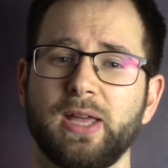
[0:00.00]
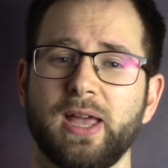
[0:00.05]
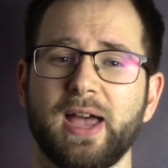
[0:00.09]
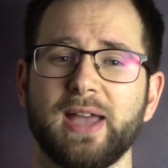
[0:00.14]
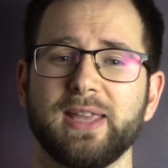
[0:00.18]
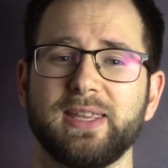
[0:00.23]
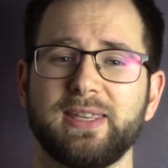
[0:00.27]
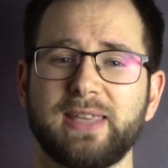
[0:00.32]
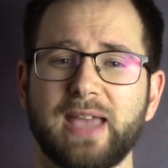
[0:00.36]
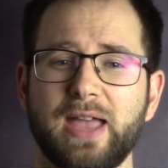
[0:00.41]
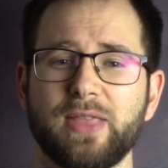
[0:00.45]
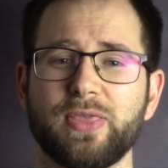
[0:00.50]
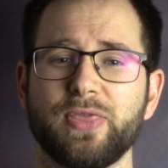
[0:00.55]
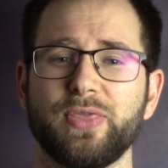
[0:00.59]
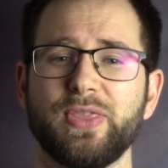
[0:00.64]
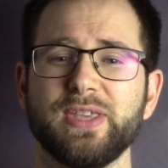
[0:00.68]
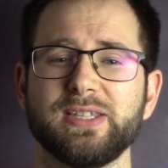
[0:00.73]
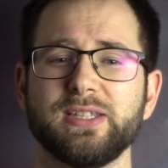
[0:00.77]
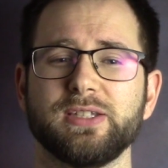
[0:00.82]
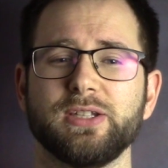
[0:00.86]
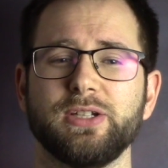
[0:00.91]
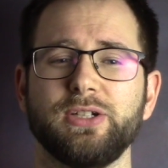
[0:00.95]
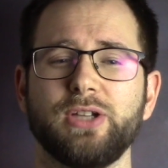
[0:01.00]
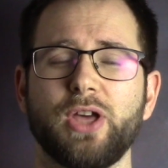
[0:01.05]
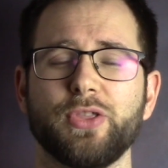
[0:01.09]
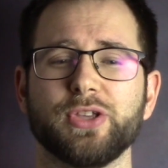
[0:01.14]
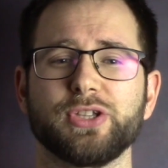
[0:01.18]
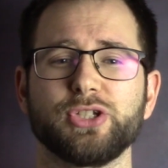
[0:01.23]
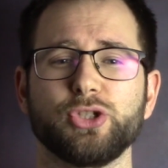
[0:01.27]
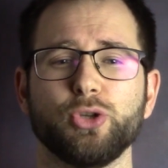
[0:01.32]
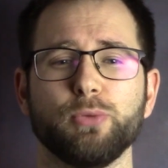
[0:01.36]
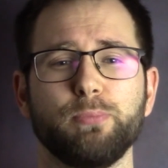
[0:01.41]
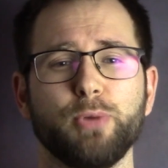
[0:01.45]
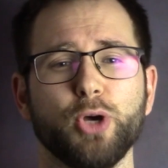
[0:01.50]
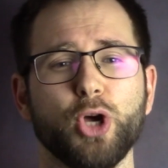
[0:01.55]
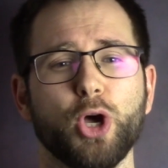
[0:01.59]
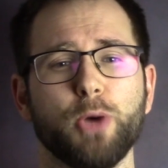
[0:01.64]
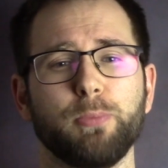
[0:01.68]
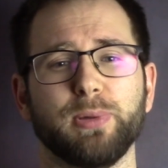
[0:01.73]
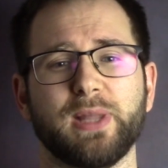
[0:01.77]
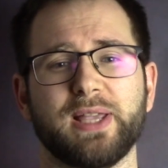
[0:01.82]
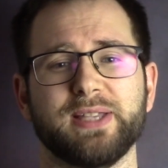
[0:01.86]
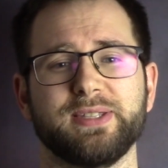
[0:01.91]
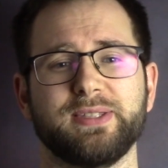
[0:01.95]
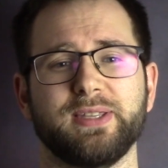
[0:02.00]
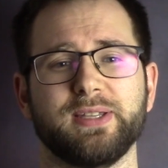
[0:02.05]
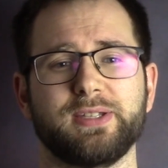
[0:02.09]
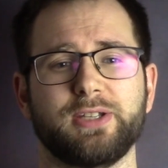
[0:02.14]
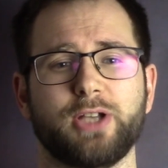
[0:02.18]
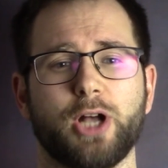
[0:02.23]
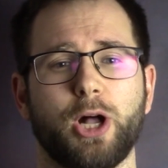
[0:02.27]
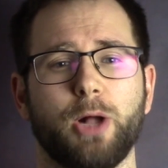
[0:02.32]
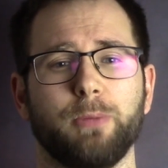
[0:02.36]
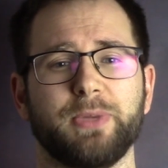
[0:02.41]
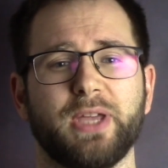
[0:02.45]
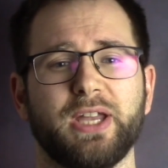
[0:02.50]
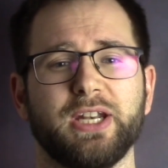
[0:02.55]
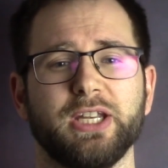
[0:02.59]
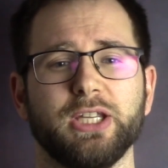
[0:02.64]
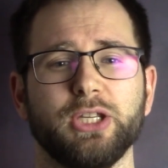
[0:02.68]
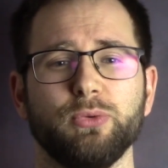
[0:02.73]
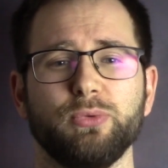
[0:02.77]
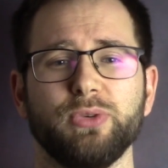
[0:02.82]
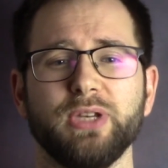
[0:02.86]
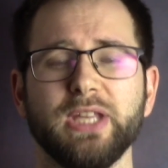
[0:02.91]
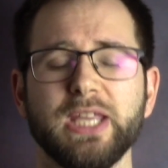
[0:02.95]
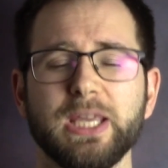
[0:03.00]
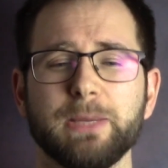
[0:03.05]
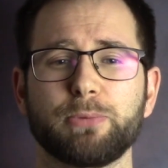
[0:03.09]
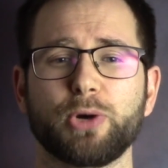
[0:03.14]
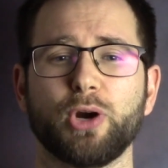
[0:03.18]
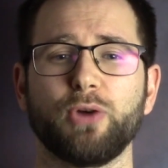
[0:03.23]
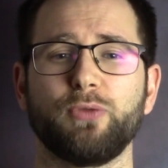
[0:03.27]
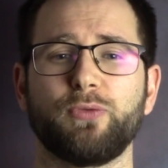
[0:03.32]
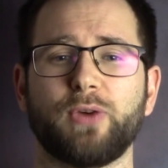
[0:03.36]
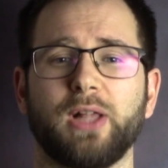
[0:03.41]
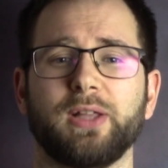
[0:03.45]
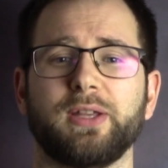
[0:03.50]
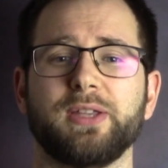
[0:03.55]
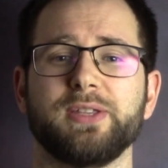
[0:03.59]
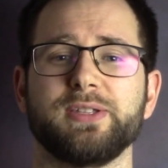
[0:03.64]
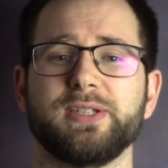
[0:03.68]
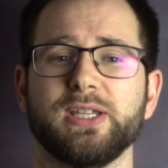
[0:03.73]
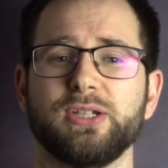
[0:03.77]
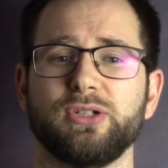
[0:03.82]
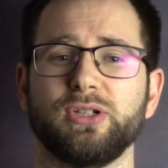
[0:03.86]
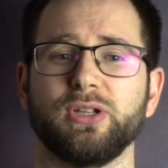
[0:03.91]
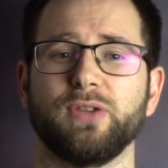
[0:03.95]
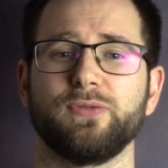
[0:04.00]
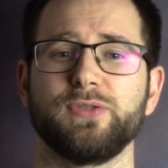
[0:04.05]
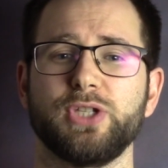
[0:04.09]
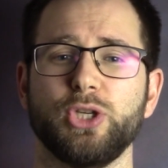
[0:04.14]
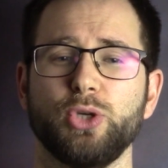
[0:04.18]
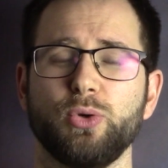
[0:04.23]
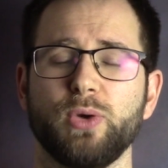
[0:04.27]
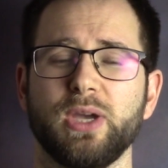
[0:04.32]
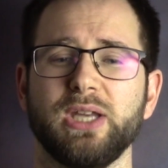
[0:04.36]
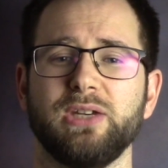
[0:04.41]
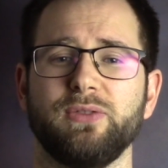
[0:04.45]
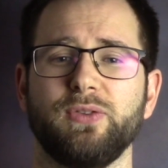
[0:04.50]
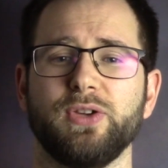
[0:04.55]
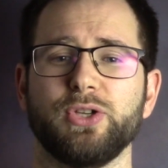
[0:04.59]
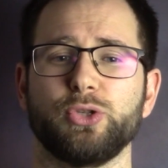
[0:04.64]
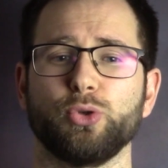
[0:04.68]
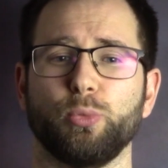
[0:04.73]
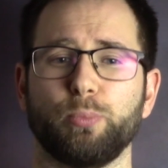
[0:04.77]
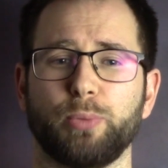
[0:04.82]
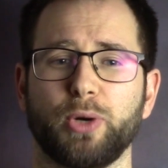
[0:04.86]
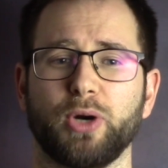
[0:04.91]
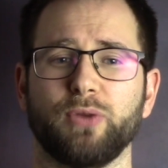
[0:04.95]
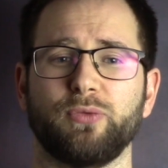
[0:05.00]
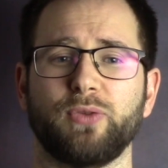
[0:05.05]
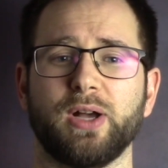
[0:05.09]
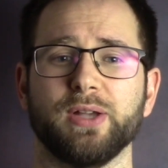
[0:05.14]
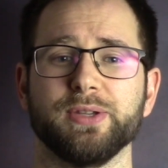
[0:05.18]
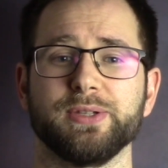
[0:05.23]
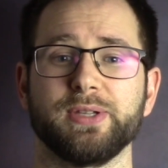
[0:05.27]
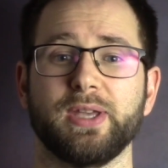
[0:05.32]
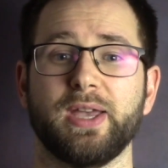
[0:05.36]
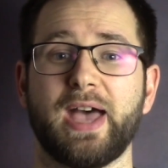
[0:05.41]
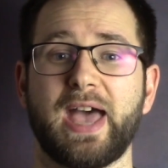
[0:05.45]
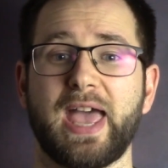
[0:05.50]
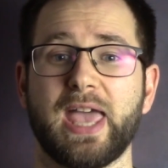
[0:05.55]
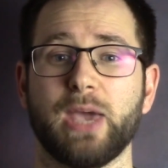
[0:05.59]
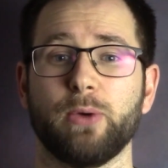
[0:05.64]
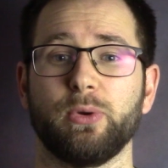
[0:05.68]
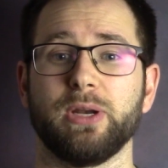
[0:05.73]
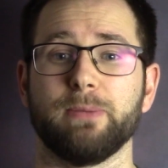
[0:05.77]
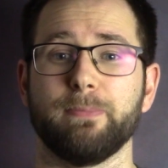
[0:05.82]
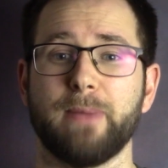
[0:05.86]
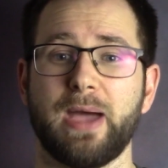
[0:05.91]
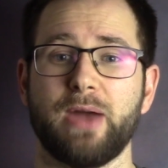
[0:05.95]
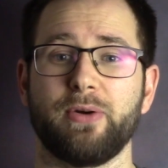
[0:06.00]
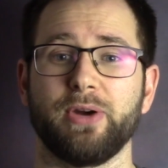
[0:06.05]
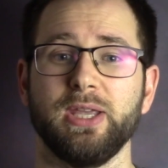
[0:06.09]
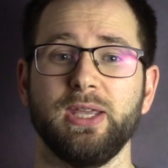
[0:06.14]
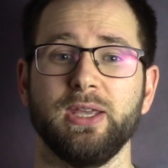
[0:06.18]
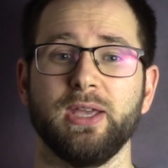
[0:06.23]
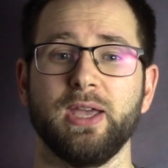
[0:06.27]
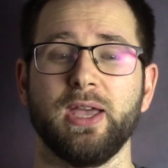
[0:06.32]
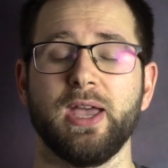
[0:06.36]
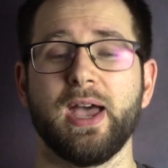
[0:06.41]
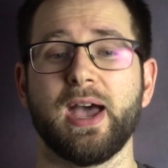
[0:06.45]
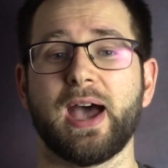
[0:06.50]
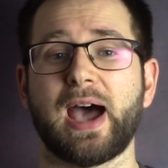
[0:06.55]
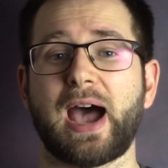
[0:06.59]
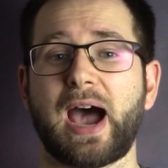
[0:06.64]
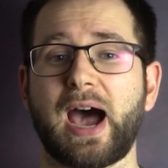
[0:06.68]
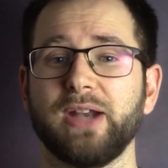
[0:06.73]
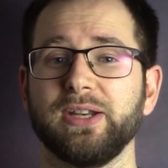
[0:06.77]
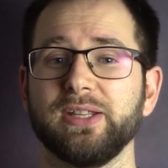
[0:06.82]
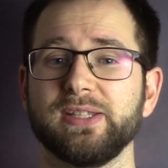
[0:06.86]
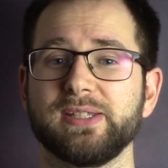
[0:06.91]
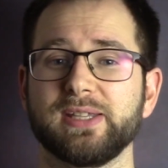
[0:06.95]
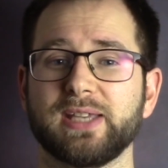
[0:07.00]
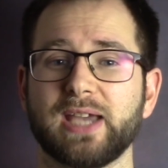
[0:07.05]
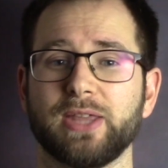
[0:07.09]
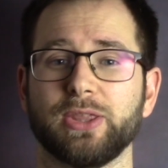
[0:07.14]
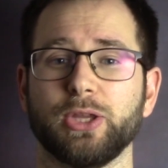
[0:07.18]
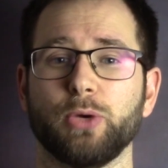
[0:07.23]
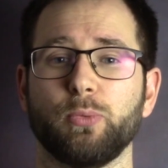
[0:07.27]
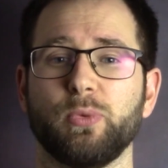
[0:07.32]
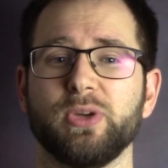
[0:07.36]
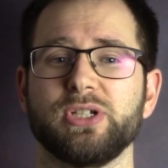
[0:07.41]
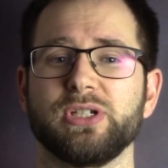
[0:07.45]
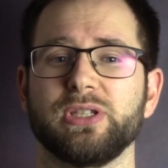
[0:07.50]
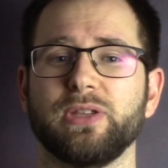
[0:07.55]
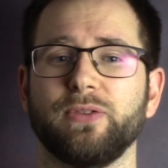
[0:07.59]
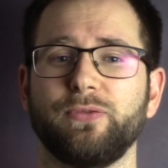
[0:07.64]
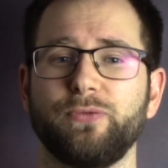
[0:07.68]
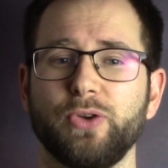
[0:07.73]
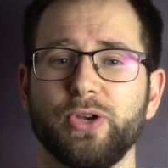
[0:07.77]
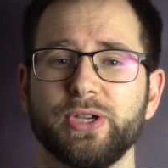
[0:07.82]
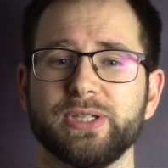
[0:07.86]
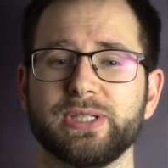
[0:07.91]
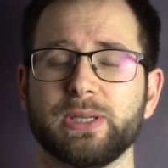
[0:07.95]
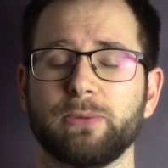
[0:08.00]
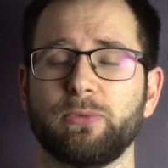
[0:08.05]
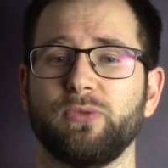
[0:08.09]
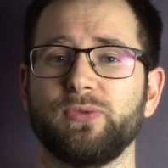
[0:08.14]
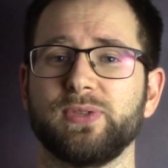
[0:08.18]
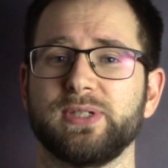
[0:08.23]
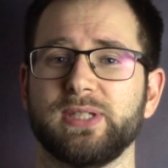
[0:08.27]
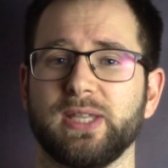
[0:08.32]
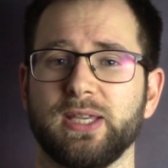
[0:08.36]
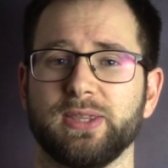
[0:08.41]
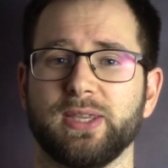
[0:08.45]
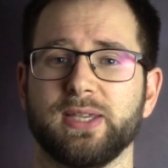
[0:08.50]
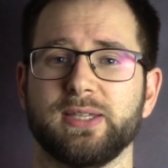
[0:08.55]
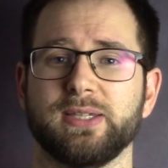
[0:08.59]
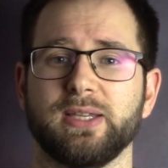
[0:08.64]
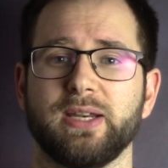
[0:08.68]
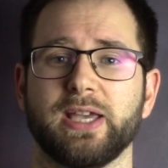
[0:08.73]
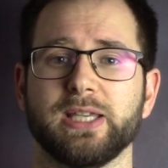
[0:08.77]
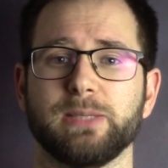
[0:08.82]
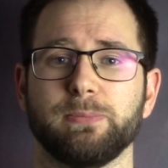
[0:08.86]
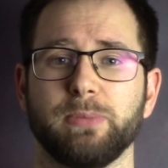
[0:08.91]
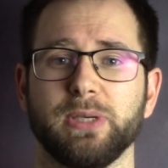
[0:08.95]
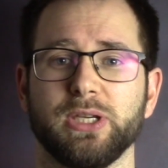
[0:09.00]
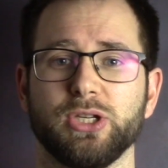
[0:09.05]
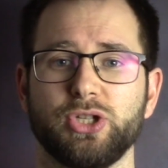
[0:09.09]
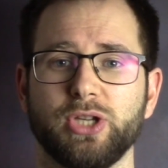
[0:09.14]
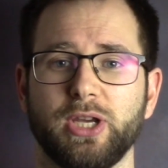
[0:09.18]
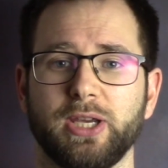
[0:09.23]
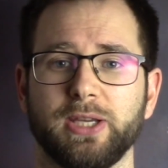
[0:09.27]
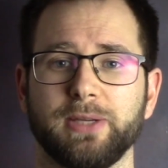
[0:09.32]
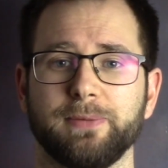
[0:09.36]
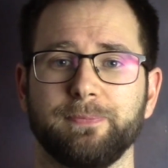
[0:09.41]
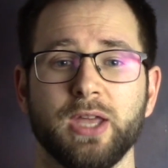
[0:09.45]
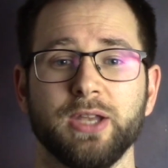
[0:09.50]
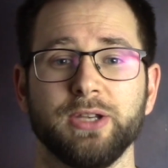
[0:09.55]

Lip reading: Again, this is another superb plastic sculpt in a unique profile consisting of 2 individual profiles, Eowyn and Merry, added together, which is the first time we've seen this in SBG.